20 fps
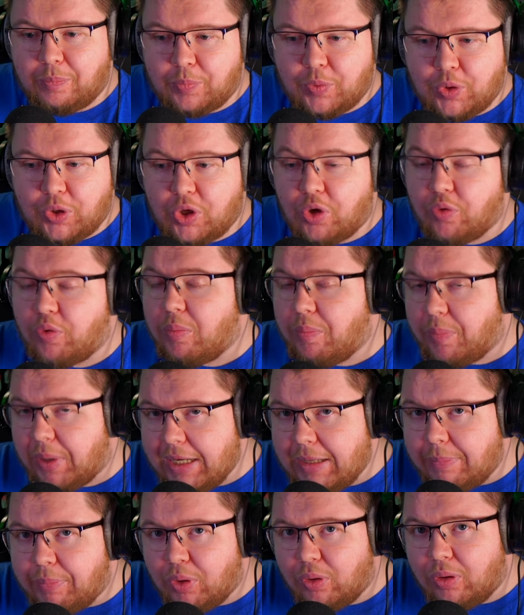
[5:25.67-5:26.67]
current
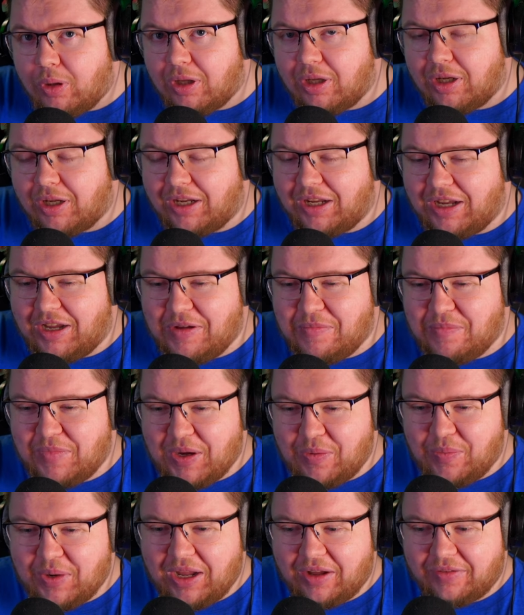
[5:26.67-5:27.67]
people that
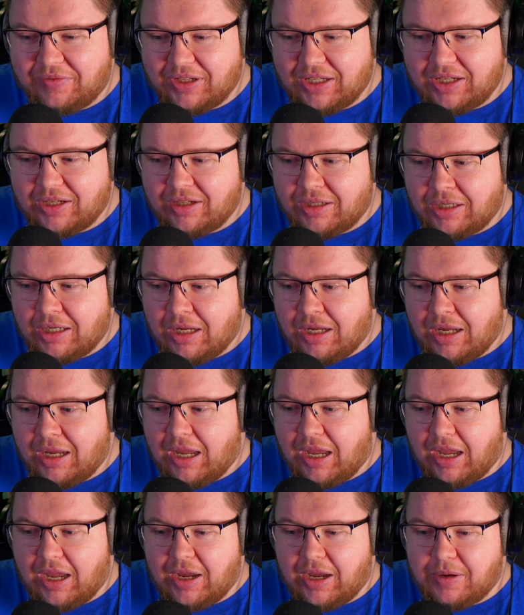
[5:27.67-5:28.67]
we have here.
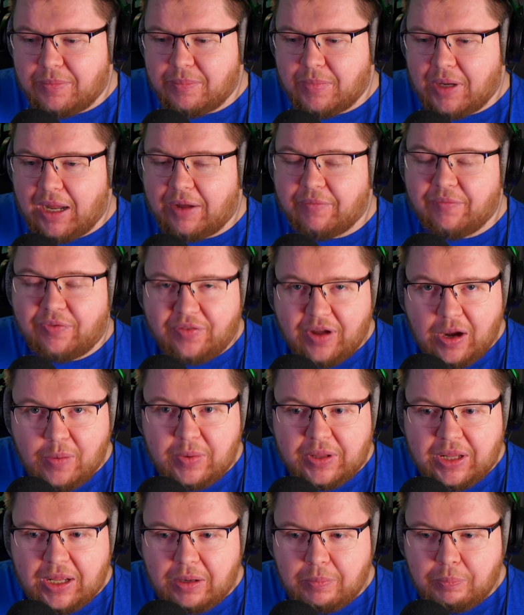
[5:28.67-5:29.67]
I'm fine
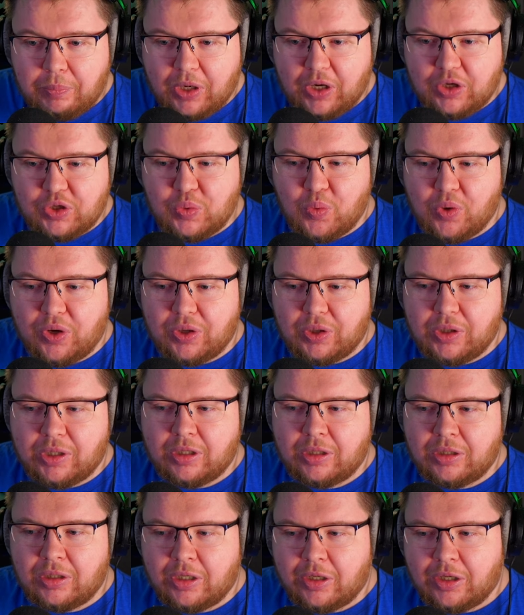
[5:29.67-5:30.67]
with that. But I just want to
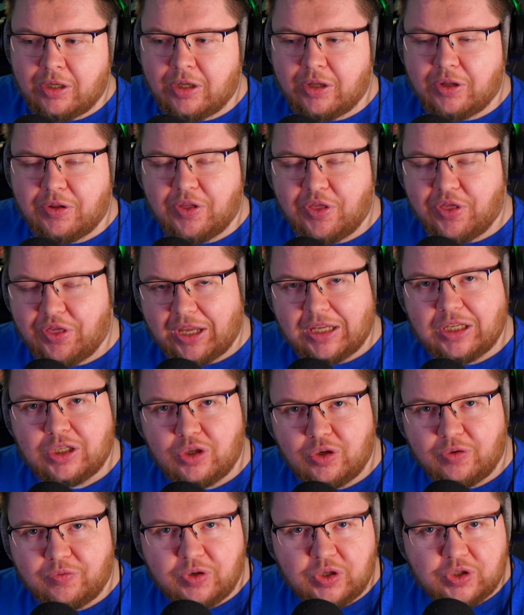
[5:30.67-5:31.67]
thank
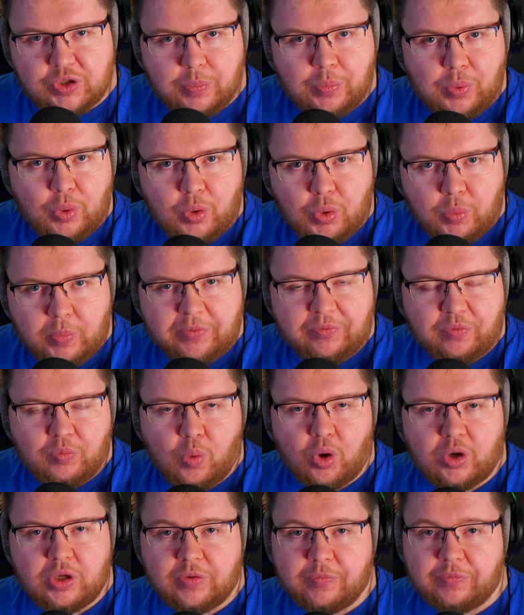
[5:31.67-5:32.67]
you for your support with
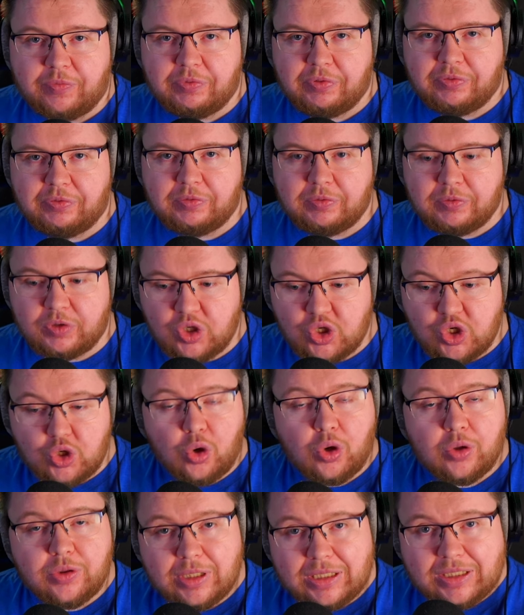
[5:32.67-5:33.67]
what you've
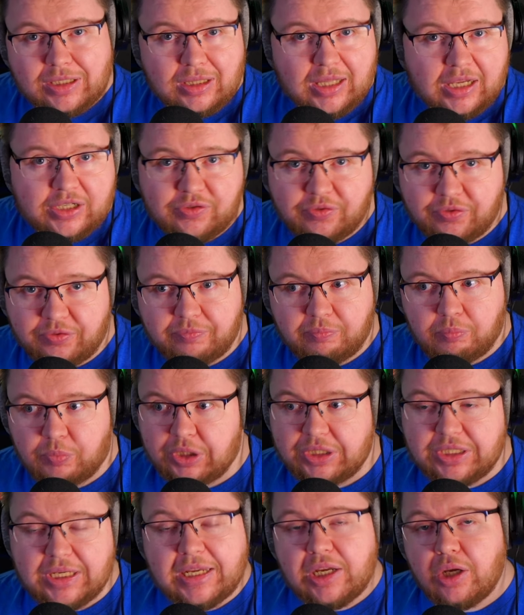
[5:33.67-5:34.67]
shown this last
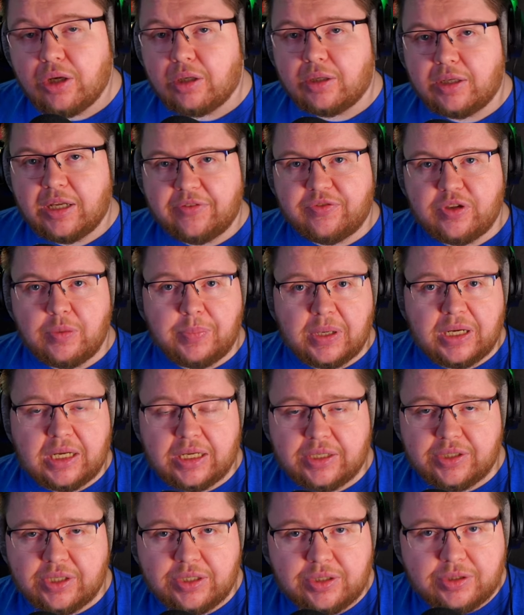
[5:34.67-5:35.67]
year, if you've been here
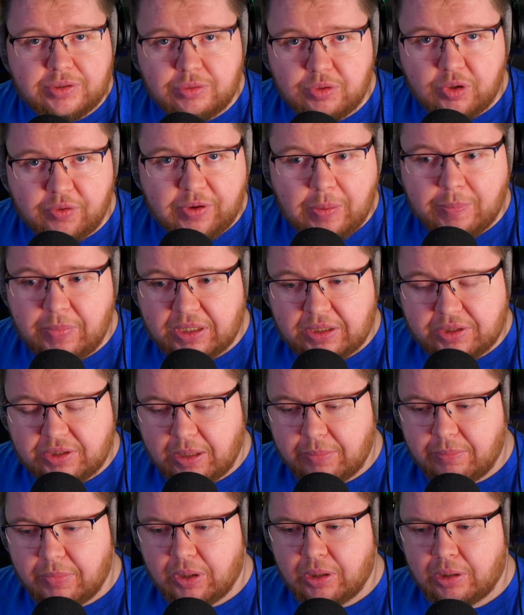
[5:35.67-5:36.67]
since November,
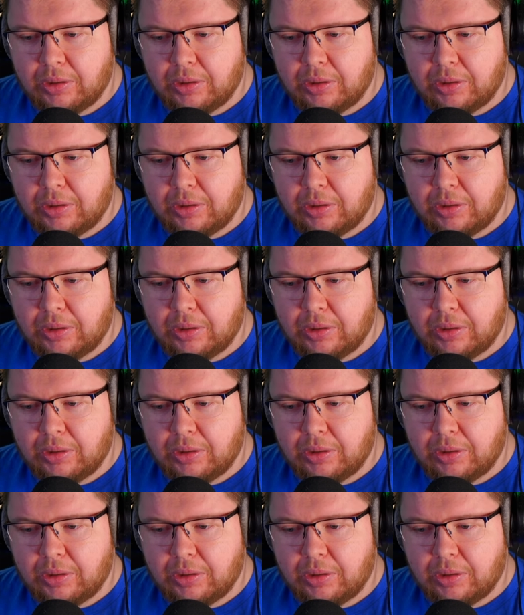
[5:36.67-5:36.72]
December.